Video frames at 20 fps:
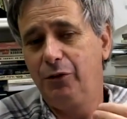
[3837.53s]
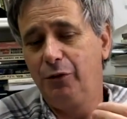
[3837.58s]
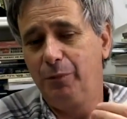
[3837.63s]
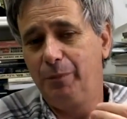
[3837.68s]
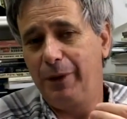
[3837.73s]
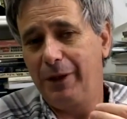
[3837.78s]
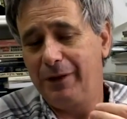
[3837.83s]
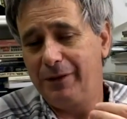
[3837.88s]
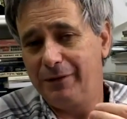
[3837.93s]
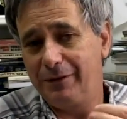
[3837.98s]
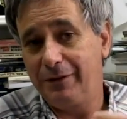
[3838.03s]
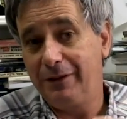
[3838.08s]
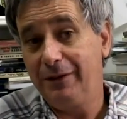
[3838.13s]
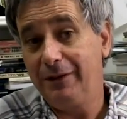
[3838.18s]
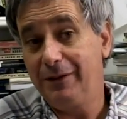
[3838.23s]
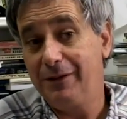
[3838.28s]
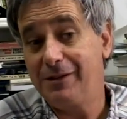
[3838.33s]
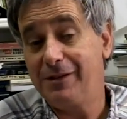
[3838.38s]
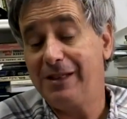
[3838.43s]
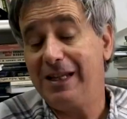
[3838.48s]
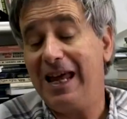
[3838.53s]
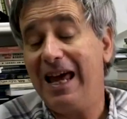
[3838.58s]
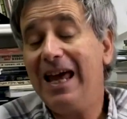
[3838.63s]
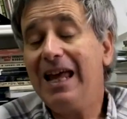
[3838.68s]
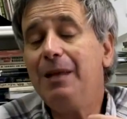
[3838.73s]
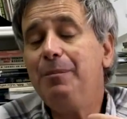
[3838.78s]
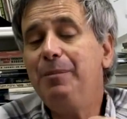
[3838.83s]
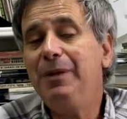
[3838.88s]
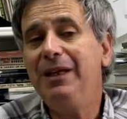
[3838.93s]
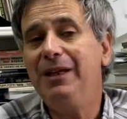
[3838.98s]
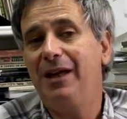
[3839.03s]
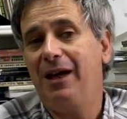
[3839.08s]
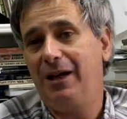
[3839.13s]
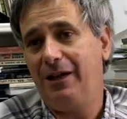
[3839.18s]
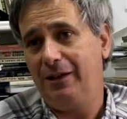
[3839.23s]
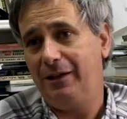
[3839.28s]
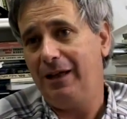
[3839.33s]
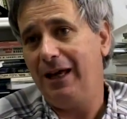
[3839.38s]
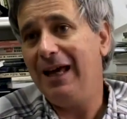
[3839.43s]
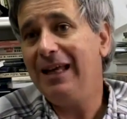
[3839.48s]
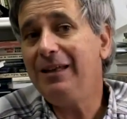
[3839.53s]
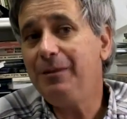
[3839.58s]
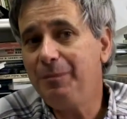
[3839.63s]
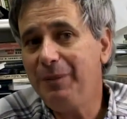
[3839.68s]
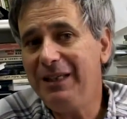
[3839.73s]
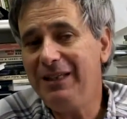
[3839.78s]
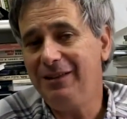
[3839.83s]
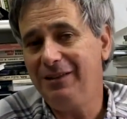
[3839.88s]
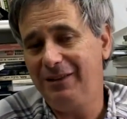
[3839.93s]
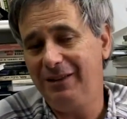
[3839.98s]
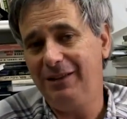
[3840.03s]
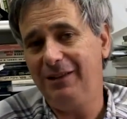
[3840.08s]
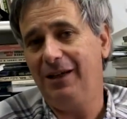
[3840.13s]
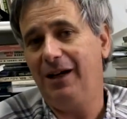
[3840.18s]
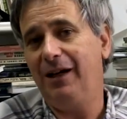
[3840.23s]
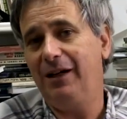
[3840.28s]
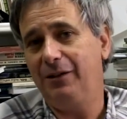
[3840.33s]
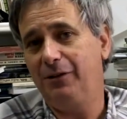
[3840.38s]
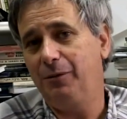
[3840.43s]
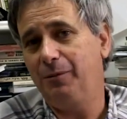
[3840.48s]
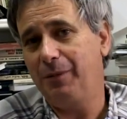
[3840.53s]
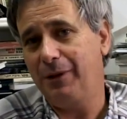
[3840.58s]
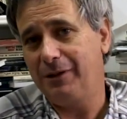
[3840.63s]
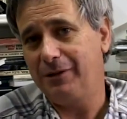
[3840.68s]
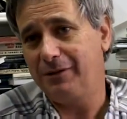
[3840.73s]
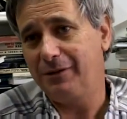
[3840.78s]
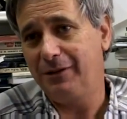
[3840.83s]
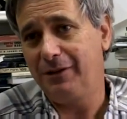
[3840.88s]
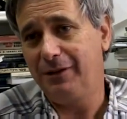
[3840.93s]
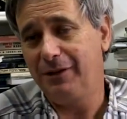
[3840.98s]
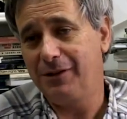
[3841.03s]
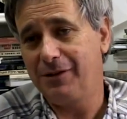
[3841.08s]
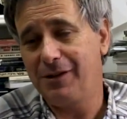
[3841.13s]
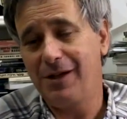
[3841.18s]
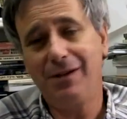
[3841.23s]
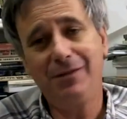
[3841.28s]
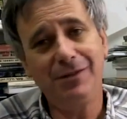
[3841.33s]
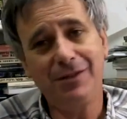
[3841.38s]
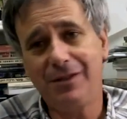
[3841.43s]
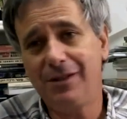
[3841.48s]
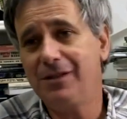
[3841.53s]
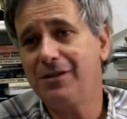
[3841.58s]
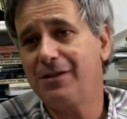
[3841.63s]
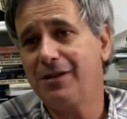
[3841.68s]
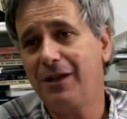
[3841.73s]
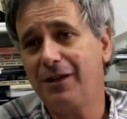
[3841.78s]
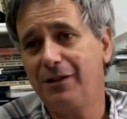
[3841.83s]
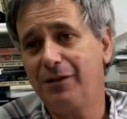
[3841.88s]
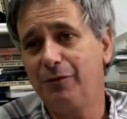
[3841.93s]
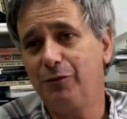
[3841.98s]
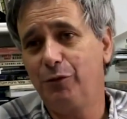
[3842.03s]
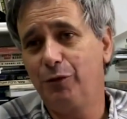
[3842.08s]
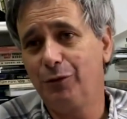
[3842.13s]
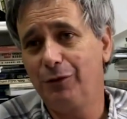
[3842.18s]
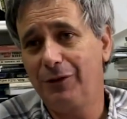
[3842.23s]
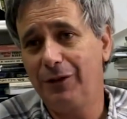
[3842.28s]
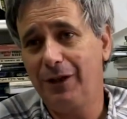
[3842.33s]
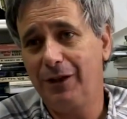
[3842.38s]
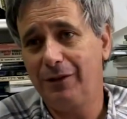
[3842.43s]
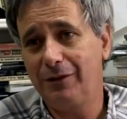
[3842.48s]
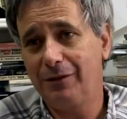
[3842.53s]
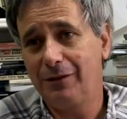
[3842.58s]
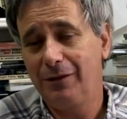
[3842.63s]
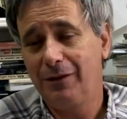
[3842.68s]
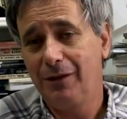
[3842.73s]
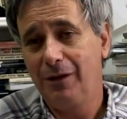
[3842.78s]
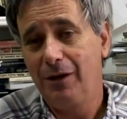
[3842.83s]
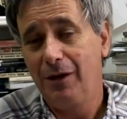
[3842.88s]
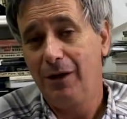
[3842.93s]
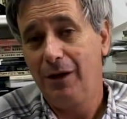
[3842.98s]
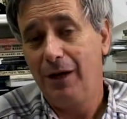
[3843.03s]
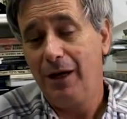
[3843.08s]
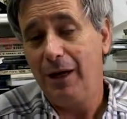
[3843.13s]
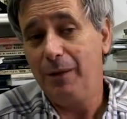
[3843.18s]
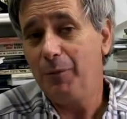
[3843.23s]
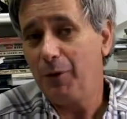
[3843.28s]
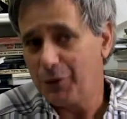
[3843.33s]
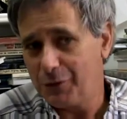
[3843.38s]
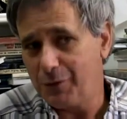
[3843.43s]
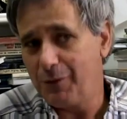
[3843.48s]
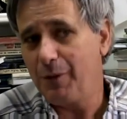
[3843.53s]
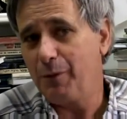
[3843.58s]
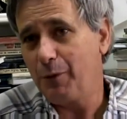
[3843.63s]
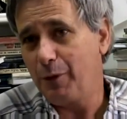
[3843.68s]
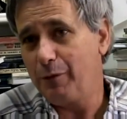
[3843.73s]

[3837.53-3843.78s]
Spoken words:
to Palestinians, and had been denied to Palestinians ever since 1948, and most of